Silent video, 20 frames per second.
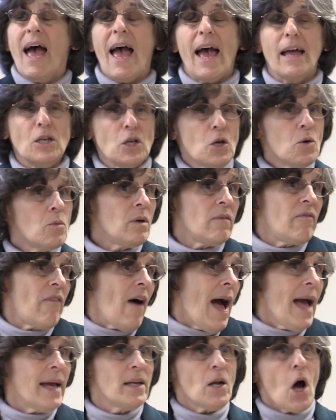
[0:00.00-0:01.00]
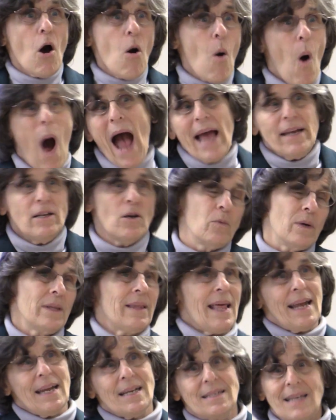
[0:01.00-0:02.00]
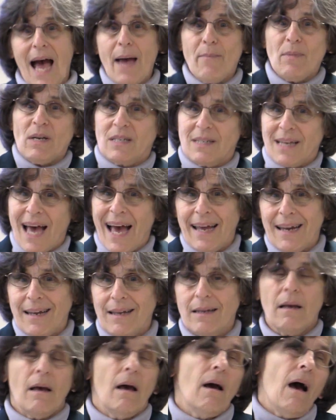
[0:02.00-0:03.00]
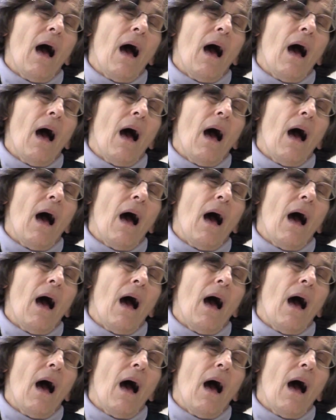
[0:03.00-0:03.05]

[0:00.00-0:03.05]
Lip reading: and you will find, oh, I know what that is. I'm excited.